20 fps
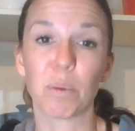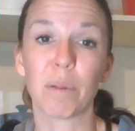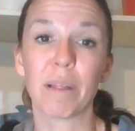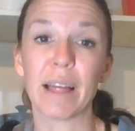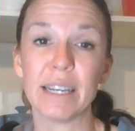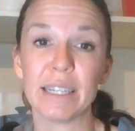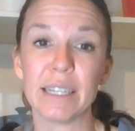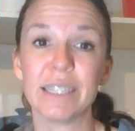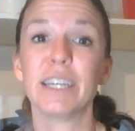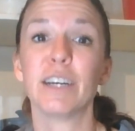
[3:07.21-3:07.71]

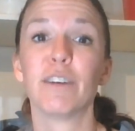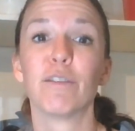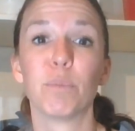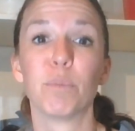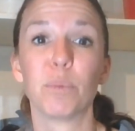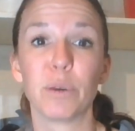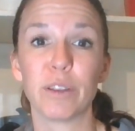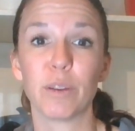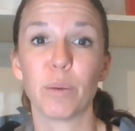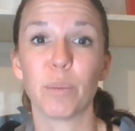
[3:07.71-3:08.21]
plenty of
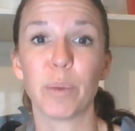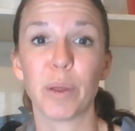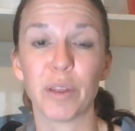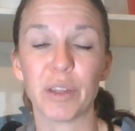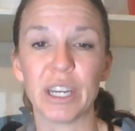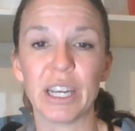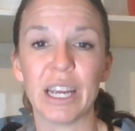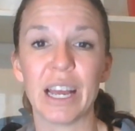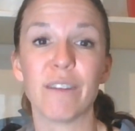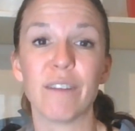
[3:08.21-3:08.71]

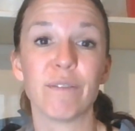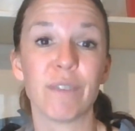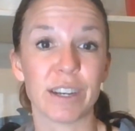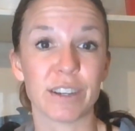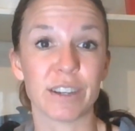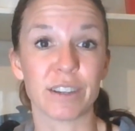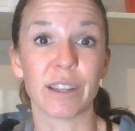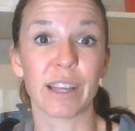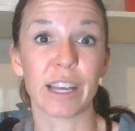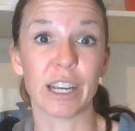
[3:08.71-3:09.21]
breathability and
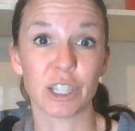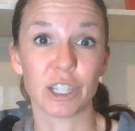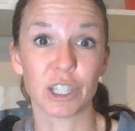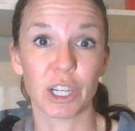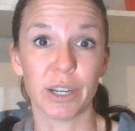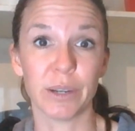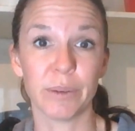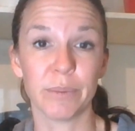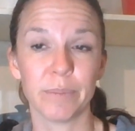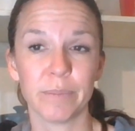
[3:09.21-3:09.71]
ventilation.